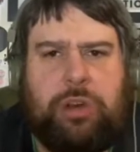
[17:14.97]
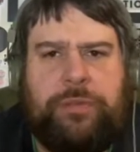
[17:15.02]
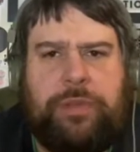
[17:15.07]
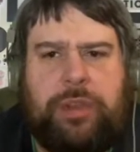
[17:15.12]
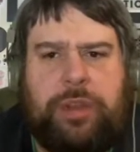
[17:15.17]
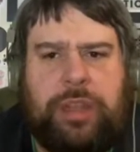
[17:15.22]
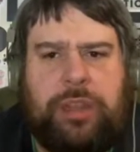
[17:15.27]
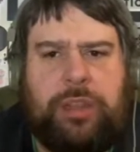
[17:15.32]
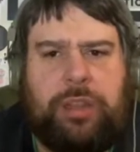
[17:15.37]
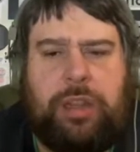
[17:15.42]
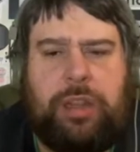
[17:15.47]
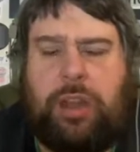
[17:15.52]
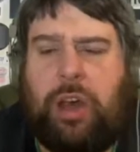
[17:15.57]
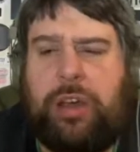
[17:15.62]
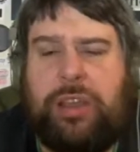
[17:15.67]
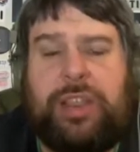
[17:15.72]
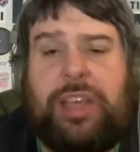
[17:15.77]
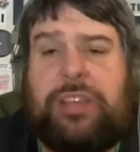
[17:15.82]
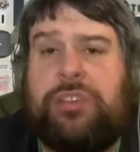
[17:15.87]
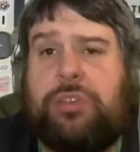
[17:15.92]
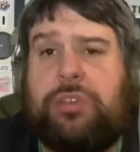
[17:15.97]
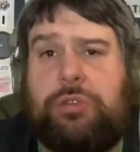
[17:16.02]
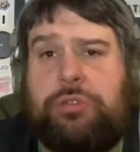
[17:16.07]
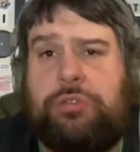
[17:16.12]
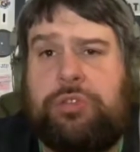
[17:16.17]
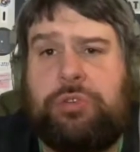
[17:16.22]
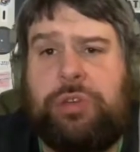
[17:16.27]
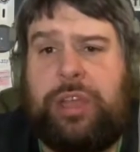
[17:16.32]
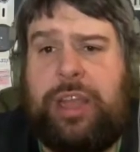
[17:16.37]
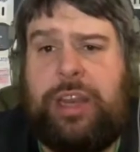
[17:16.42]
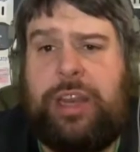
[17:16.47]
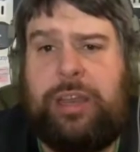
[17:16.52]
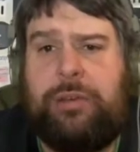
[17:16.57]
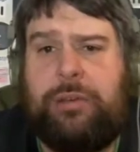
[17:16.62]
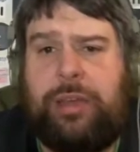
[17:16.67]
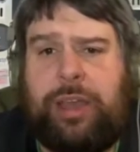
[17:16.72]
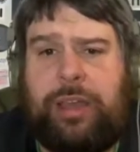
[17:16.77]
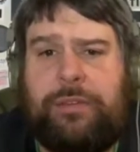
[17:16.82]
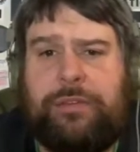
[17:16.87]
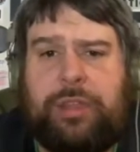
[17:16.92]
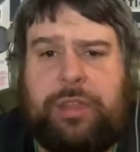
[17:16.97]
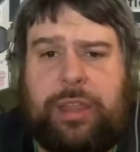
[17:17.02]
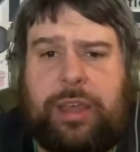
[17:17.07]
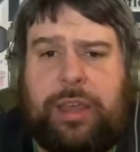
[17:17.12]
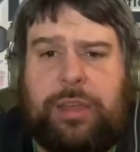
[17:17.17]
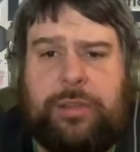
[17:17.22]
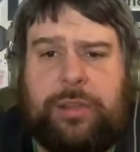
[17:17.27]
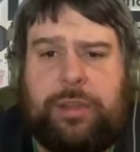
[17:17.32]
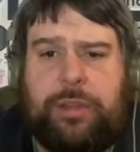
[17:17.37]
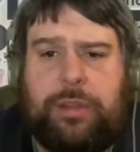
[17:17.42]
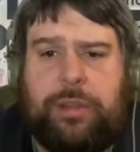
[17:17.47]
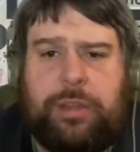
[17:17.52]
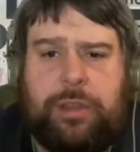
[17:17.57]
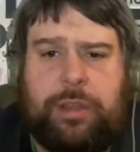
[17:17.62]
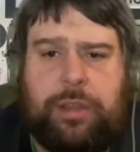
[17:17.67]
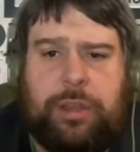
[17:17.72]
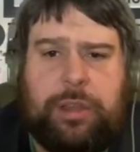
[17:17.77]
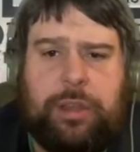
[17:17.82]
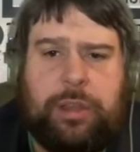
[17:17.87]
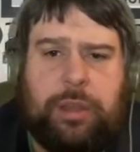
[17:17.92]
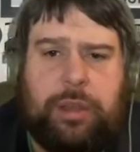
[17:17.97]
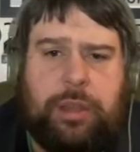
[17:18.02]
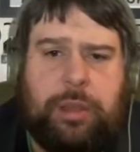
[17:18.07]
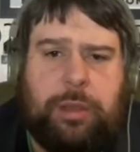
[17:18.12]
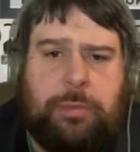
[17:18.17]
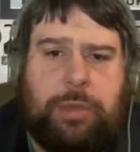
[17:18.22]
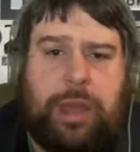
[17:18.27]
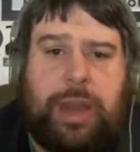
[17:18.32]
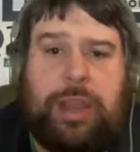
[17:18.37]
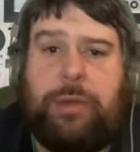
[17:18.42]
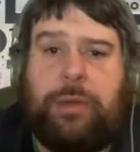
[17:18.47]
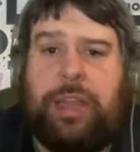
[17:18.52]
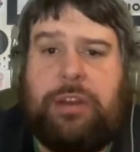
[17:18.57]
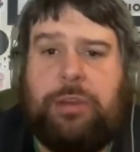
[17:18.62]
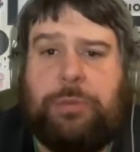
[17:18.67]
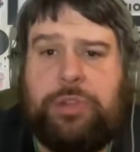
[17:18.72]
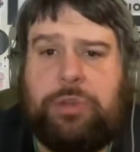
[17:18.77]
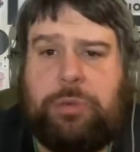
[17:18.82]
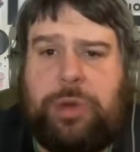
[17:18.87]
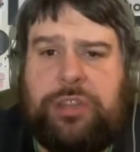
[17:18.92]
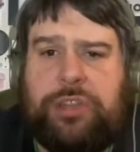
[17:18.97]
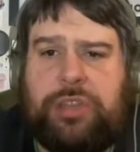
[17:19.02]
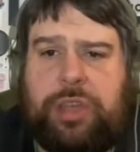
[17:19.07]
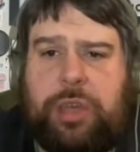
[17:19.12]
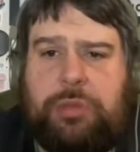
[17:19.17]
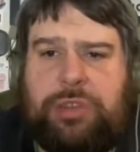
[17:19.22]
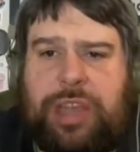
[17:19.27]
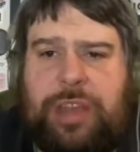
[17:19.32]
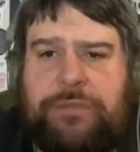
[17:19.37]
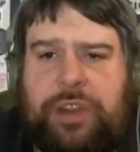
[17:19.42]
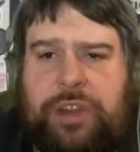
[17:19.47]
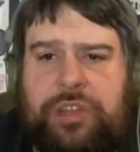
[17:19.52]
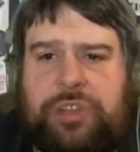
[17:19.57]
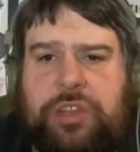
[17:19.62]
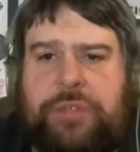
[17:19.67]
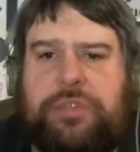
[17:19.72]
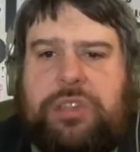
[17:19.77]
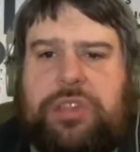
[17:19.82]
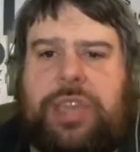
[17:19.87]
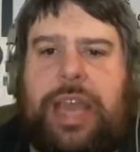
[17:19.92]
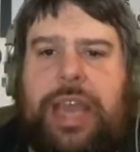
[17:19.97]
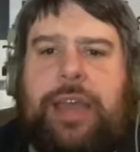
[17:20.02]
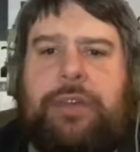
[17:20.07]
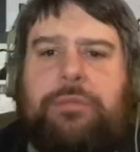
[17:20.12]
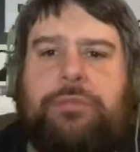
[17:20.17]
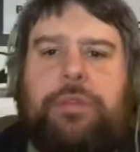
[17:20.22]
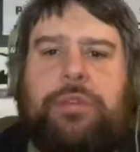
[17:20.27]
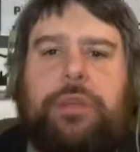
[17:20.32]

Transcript: in not in this country anyway, after that. But anyway, number 22, definition of sound.